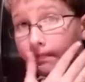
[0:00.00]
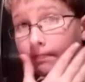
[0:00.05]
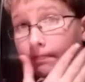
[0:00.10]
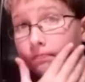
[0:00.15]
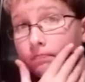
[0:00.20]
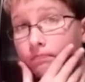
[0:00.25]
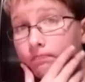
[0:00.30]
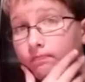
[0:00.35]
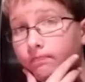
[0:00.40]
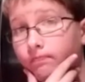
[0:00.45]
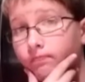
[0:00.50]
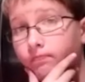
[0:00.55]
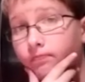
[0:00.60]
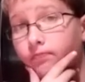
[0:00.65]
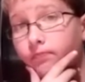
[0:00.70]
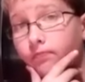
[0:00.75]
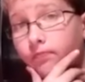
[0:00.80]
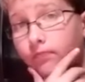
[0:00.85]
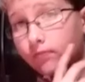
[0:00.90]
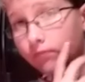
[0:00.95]
Let's
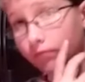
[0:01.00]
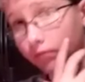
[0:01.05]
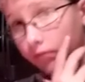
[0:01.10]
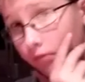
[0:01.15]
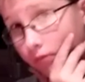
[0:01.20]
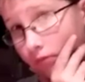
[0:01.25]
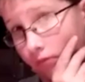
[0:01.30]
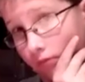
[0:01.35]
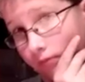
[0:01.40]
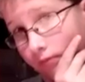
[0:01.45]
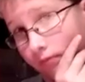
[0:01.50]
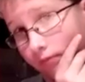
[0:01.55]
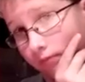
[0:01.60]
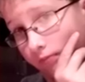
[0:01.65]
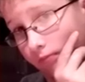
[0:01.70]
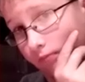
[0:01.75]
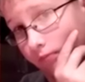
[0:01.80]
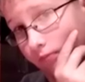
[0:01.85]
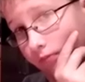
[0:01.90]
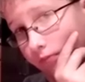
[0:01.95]
go find some
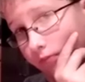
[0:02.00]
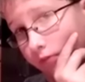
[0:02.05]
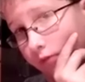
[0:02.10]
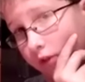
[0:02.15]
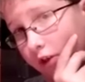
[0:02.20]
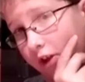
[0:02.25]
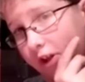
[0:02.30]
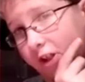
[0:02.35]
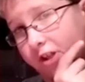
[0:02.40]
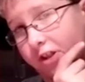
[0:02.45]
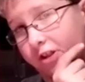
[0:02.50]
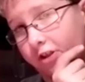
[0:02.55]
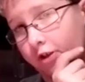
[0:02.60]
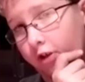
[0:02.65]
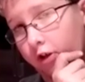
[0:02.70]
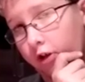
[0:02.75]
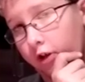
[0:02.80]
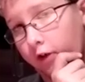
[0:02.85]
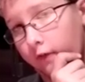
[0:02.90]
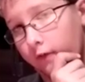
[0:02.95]
of the
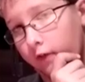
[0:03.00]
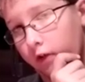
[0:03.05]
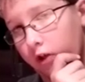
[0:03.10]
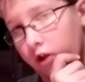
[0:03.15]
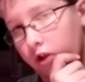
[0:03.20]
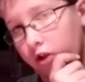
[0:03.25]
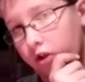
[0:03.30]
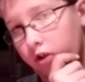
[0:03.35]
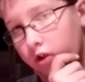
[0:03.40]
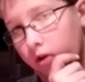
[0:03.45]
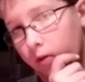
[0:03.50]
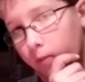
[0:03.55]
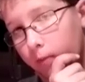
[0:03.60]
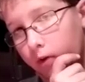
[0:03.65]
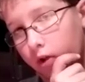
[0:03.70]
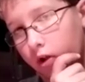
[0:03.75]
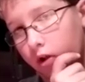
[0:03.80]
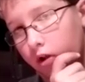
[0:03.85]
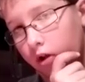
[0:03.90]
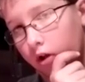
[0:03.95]

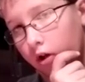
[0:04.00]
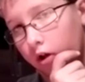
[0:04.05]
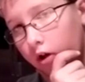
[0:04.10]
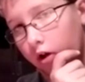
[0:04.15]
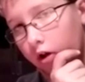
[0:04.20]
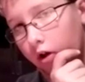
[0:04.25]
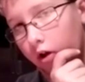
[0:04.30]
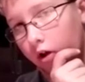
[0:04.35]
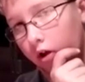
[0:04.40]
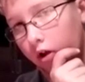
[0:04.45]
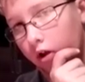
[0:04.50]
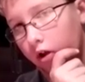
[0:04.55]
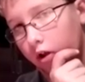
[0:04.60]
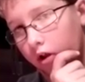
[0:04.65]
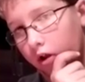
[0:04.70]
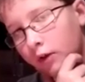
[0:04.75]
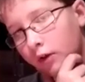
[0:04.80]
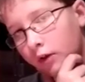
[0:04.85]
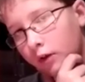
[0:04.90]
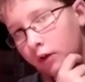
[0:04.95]
batteries. Let's go find
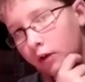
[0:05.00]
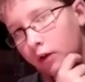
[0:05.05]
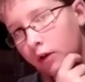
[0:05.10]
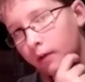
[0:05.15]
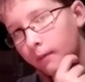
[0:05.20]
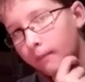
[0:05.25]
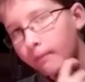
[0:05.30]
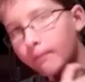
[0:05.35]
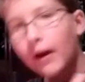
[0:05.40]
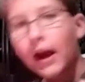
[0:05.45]
some of those.